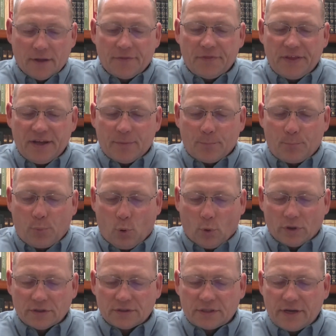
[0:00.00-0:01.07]
the
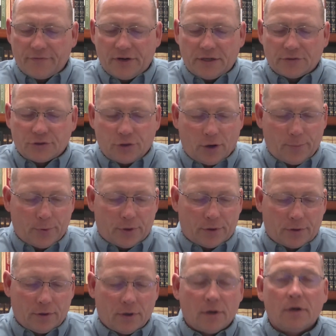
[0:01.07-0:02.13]
importance of an
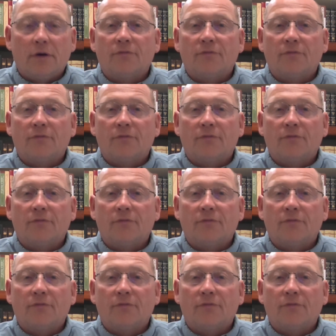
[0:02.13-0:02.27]
interpreter